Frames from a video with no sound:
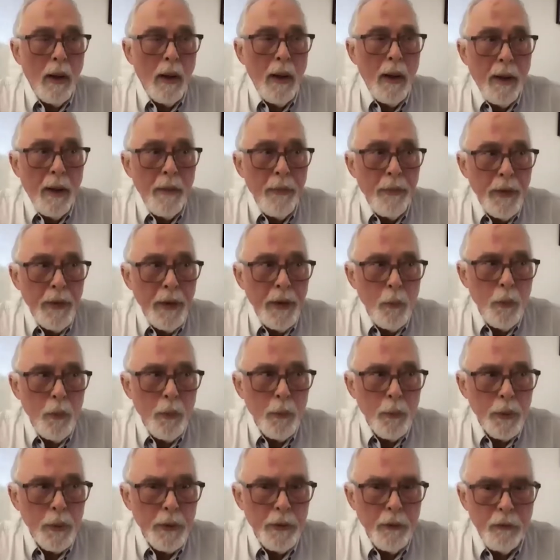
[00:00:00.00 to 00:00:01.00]
I think what
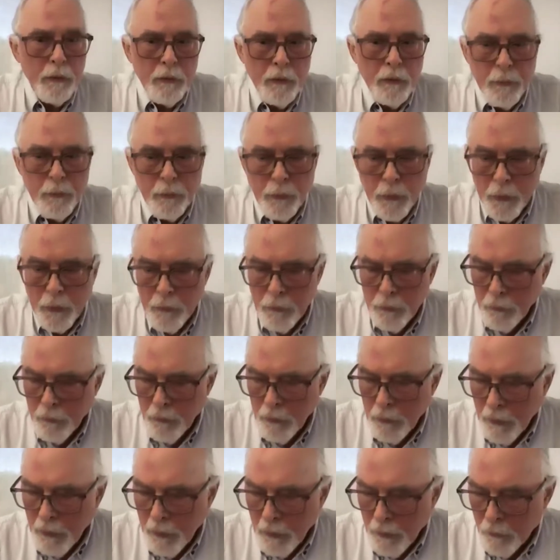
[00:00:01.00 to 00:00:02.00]
we're going to see
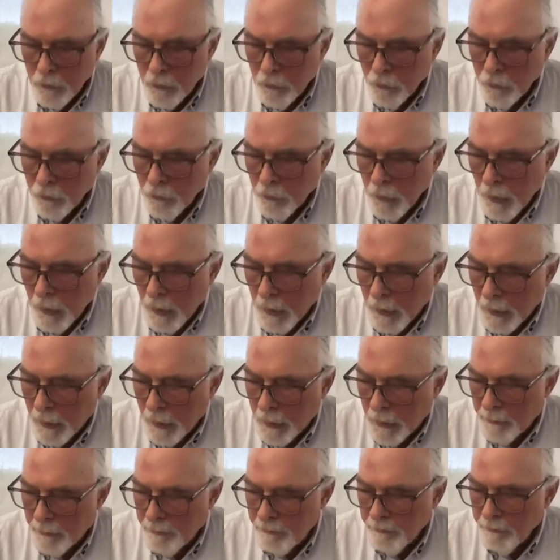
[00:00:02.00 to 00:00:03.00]
first is
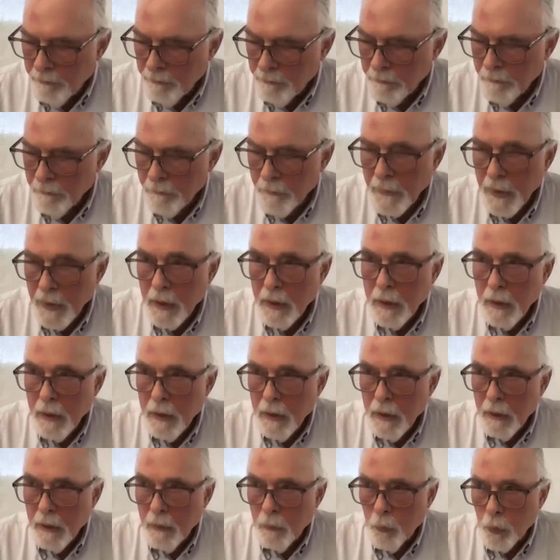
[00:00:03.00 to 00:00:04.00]

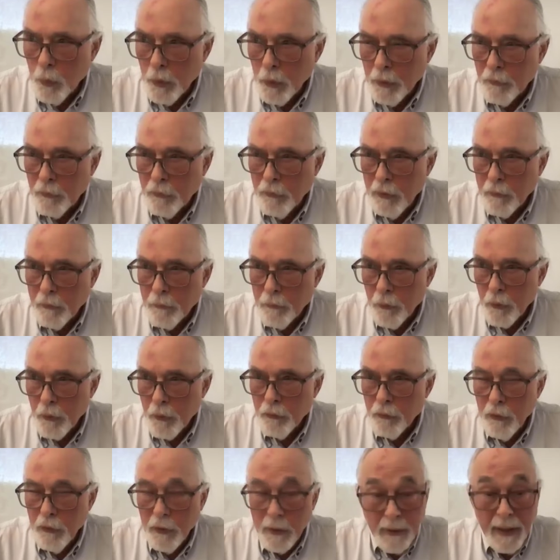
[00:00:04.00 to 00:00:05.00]
we're going to see it
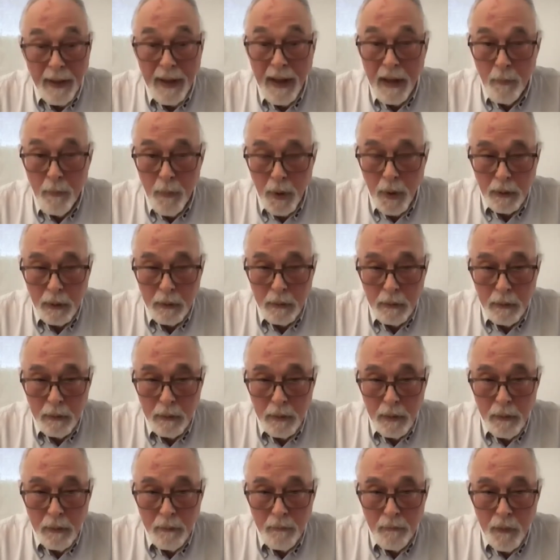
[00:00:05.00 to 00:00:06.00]
first in gaming,
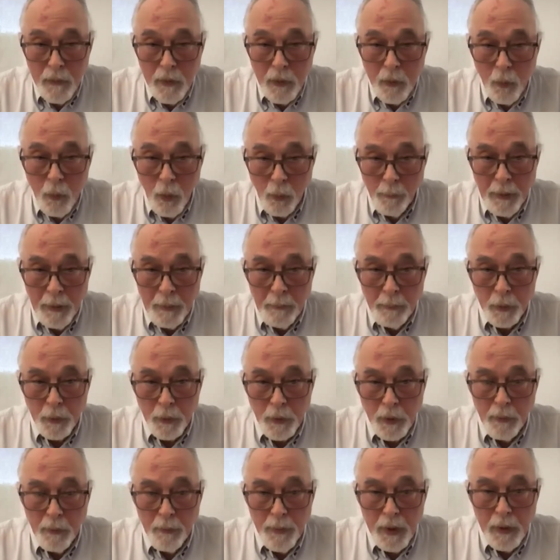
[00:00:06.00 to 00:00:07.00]
where people are
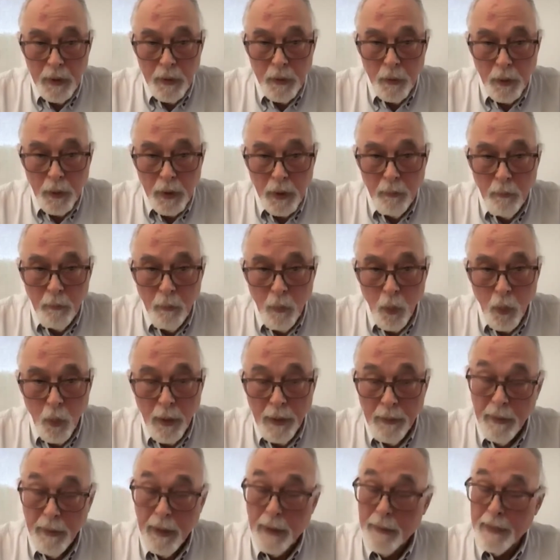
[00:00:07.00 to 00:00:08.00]
going to be doing it more,
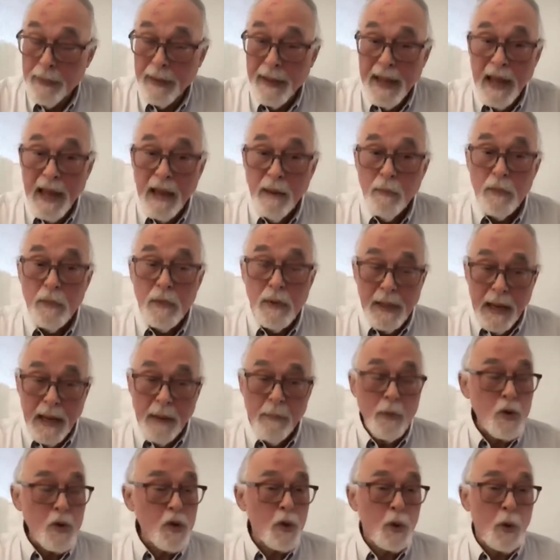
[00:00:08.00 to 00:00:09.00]
and the
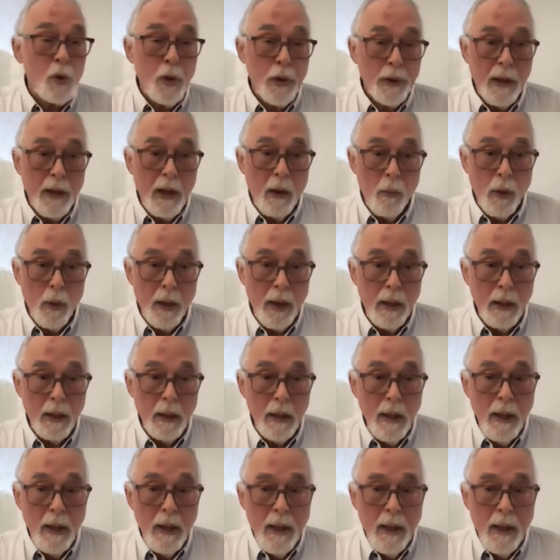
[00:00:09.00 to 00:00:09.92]
gamers are going that way.